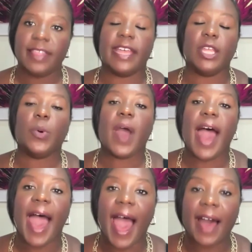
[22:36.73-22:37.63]
that you
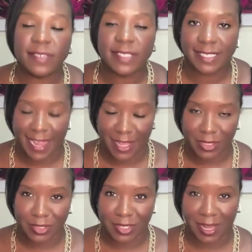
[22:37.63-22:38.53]
have to take
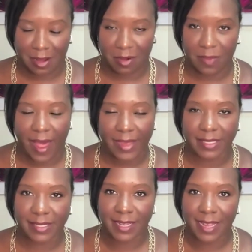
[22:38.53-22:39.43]
a look at your
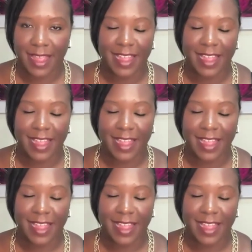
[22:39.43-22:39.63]
past.